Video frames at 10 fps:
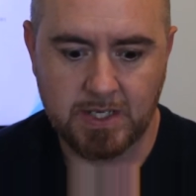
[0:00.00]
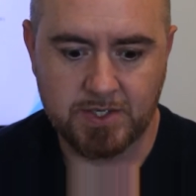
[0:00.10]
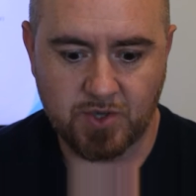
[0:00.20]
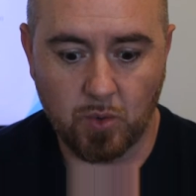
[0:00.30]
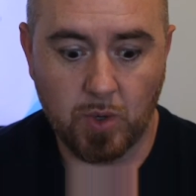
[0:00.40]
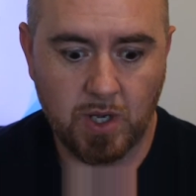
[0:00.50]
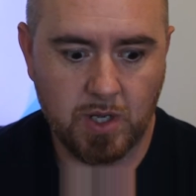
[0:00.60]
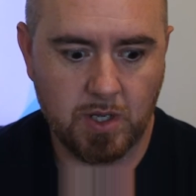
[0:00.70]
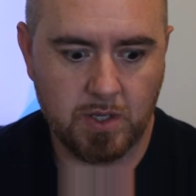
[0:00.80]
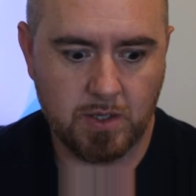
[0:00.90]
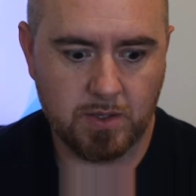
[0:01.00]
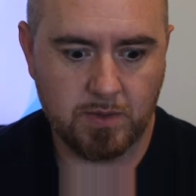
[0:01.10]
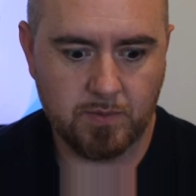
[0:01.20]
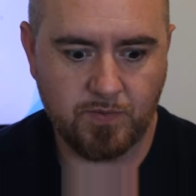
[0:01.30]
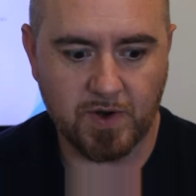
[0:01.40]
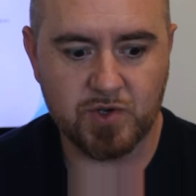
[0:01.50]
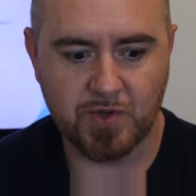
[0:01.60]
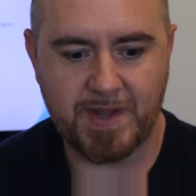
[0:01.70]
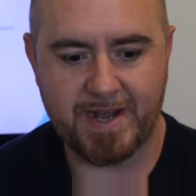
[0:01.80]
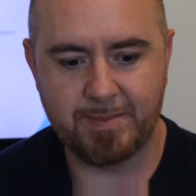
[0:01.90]
So
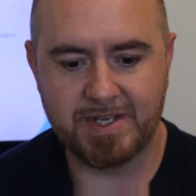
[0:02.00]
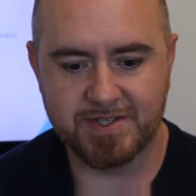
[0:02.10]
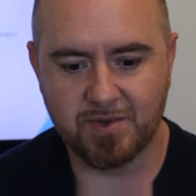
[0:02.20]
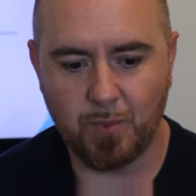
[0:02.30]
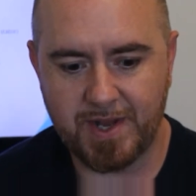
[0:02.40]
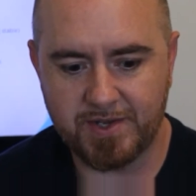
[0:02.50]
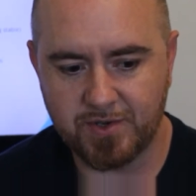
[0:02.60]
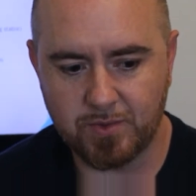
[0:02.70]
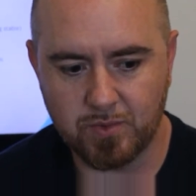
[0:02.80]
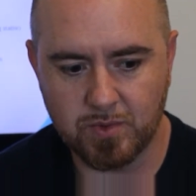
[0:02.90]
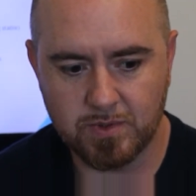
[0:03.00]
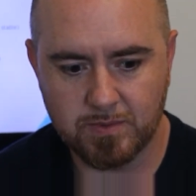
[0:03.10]
functional anatomy is the way to